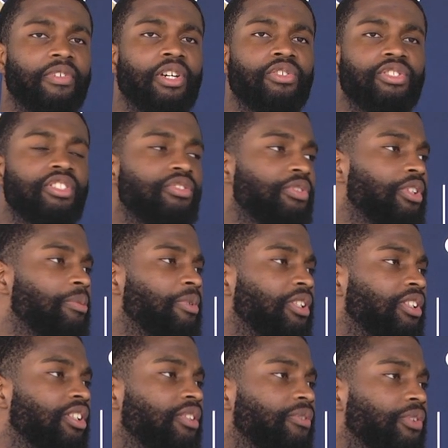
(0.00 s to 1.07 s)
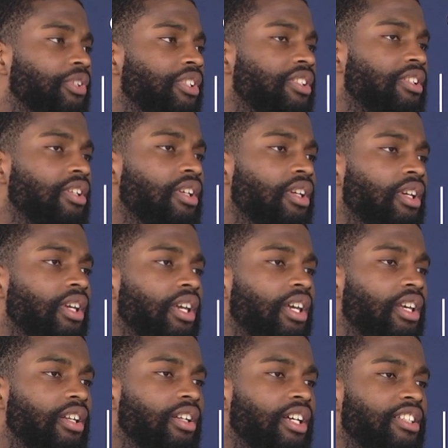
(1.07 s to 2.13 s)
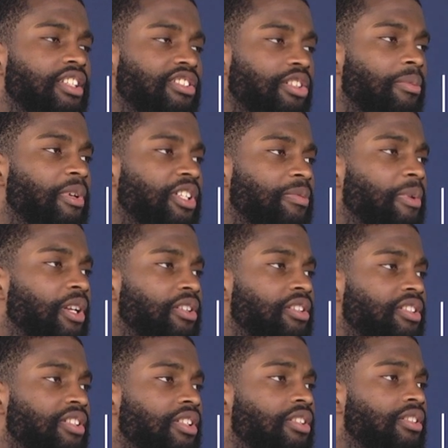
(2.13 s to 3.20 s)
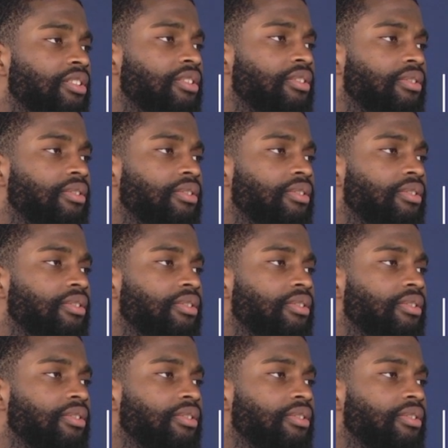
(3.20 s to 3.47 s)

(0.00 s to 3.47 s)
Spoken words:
coaching has really been good for us, and I think it's going to make us better this season.